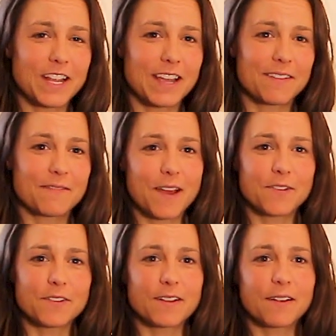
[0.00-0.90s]
and
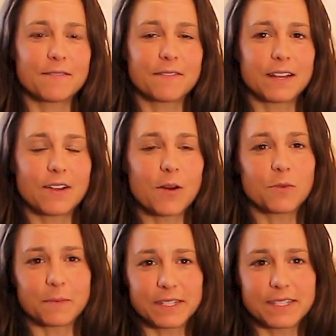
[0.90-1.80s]
founder of an
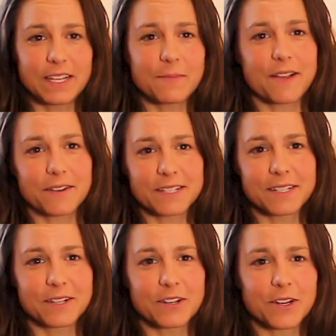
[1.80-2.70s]
all-women's team,
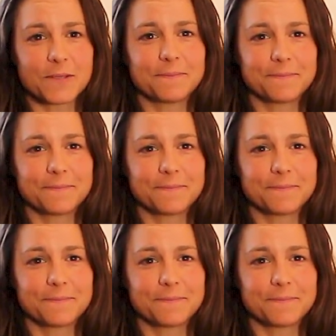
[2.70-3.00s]
iracelikeagirl.